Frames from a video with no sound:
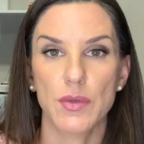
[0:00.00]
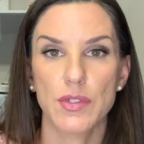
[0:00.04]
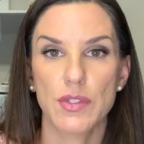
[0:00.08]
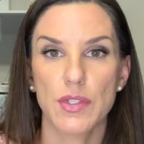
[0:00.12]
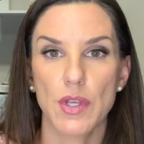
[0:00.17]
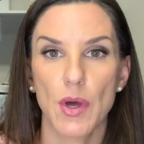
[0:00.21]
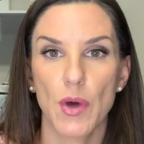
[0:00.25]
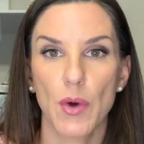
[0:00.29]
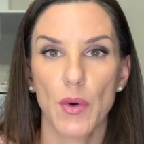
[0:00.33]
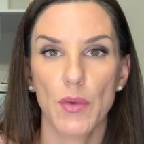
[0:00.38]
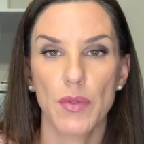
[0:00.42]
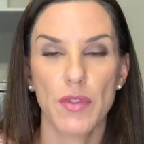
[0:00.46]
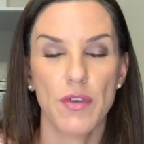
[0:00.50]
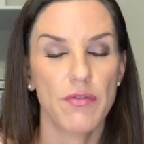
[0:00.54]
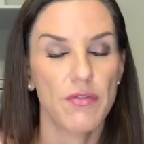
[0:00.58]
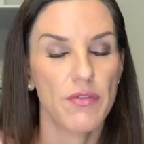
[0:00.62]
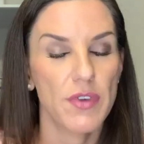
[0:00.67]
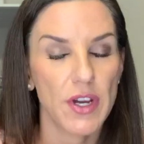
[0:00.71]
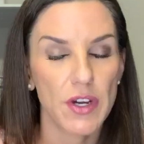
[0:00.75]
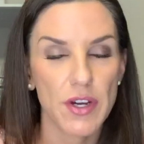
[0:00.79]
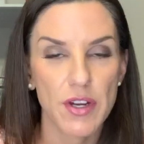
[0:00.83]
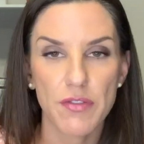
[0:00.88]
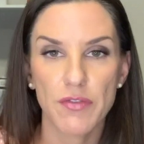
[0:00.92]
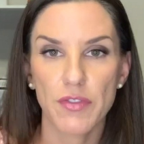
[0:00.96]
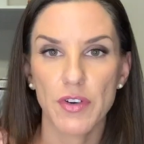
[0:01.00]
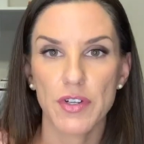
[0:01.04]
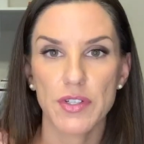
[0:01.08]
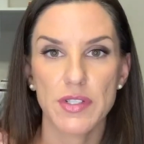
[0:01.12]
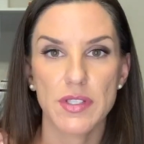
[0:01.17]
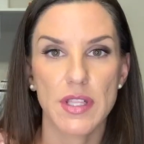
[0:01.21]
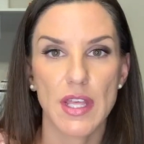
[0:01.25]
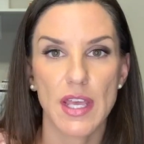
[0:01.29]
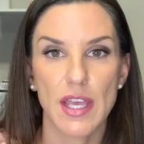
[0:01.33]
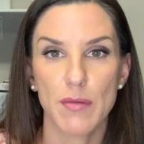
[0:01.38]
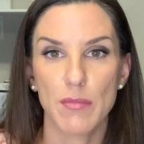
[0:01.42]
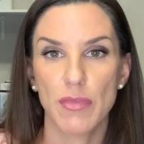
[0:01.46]
So the very
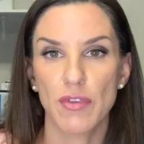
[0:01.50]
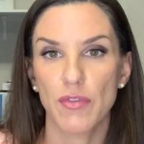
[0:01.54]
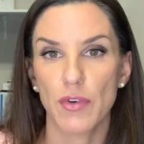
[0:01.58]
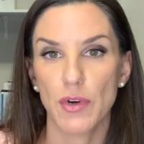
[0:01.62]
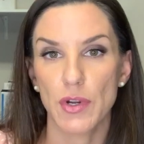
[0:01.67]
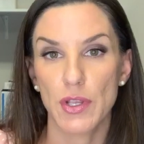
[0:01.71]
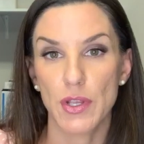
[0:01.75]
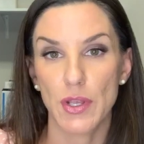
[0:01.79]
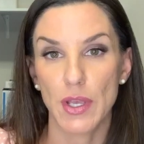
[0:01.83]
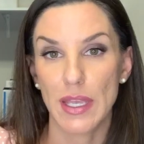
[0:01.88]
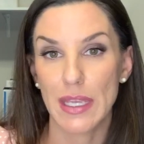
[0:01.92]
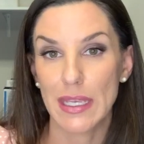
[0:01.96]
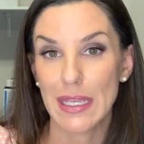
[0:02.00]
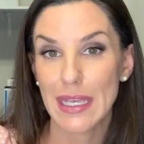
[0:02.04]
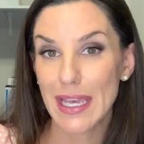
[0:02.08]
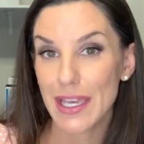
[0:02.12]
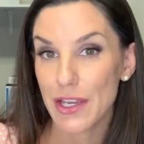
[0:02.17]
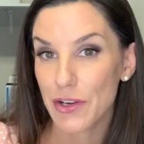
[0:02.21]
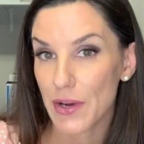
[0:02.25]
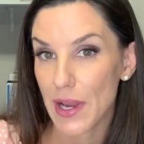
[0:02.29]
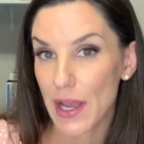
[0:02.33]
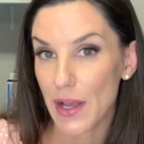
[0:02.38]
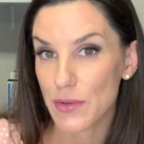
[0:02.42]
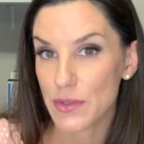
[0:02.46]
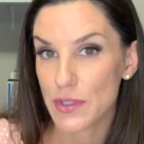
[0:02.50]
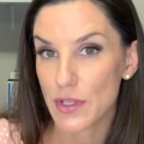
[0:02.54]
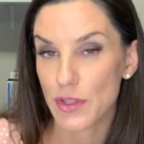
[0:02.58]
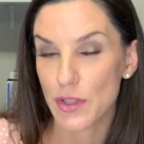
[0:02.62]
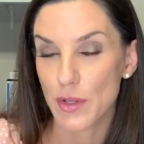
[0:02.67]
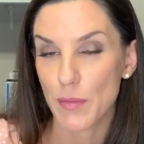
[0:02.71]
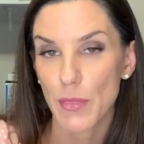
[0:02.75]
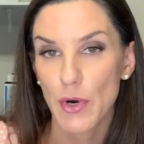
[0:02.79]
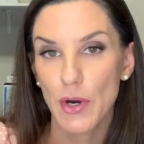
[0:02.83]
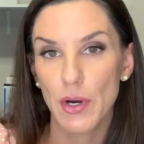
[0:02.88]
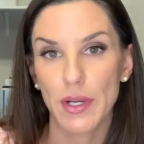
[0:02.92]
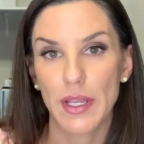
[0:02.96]
first thing before you can get your house on
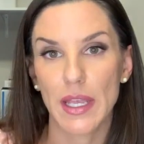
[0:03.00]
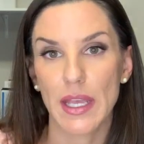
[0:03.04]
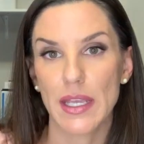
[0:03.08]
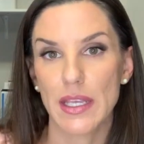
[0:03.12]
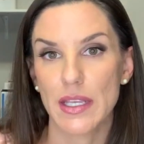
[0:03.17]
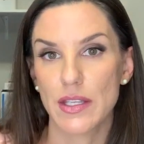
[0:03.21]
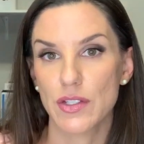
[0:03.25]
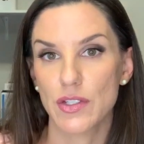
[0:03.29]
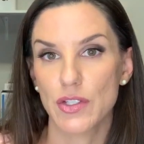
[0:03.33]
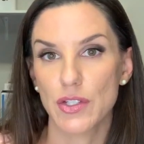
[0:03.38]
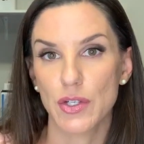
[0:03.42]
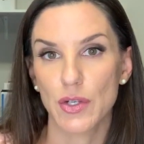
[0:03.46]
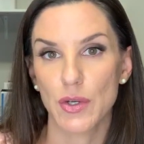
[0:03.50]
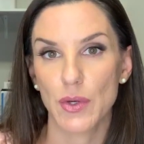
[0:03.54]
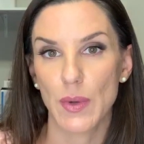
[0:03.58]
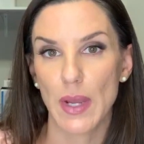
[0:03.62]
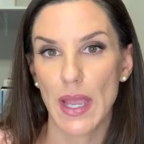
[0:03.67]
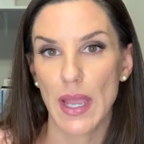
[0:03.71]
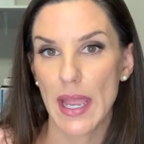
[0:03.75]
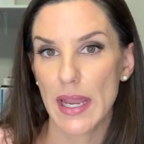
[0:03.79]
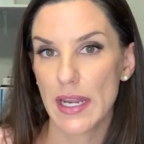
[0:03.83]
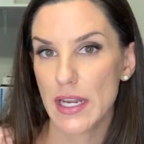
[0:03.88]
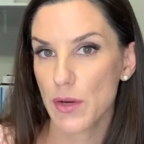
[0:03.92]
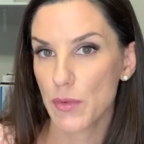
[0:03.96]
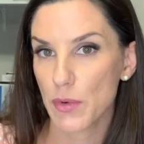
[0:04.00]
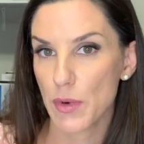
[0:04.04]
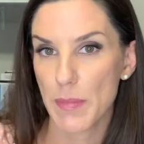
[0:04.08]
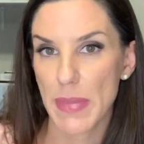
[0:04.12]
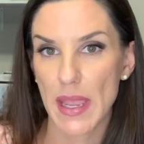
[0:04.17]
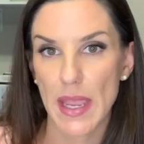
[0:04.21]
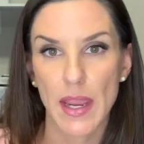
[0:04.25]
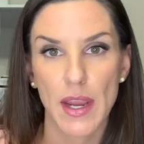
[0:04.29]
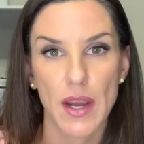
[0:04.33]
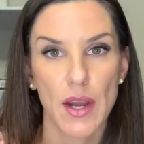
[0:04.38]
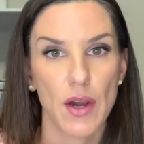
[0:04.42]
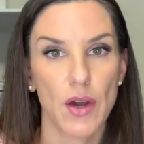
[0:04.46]
the market is do any
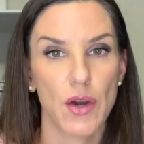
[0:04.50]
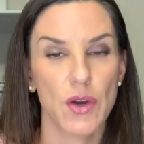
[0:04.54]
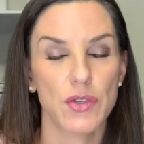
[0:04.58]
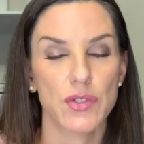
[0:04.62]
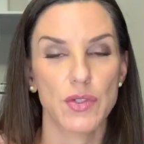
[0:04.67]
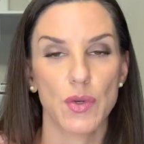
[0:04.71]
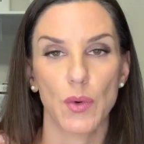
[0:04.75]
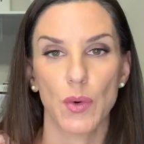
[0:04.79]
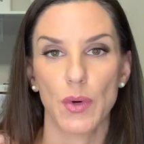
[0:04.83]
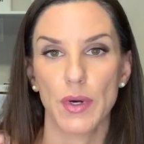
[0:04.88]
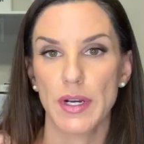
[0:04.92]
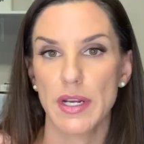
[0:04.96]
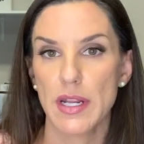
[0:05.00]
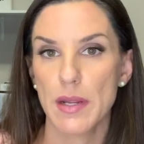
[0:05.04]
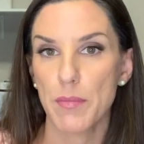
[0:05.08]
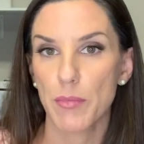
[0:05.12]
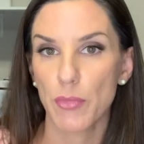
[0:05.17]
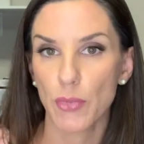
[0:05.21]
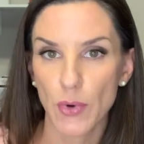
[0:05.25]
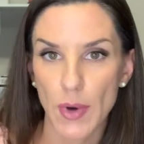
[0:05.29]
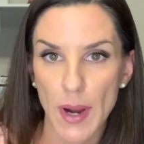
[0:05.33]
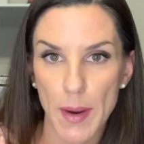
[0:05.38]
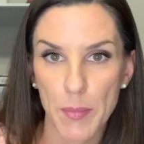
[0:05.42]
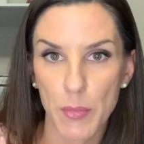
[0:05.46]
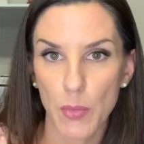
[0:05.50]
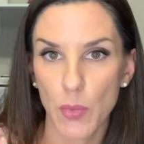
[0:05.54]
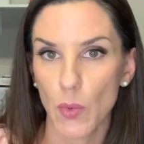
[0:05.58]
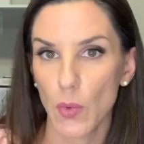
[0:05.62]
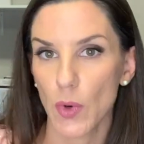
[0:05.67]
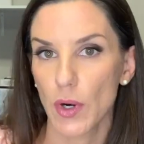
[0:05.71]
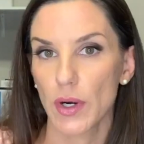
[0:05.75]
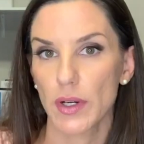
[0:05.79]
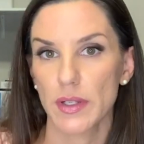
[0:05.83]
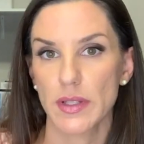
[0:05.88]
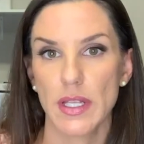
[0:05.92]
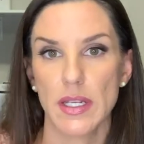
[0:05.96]
repairs or any prep
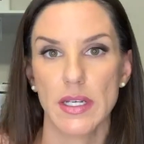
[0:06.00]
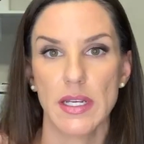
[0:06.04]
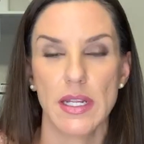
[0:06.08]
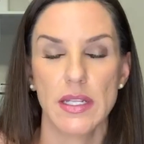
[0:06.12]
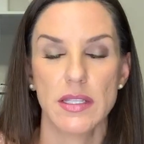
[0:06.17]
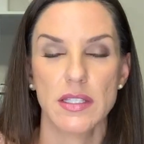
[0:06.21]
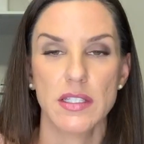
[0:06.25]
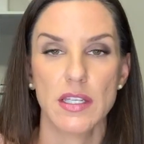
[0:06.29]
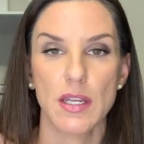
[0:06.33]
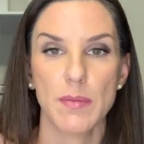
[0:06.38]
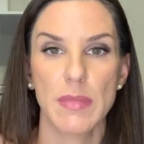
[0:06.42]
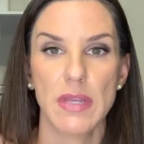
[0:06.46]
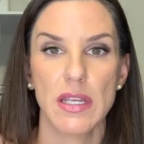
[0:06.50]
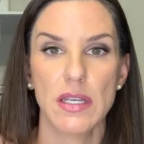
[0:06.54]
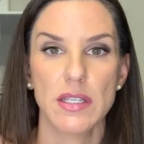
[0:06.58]
work that needs to be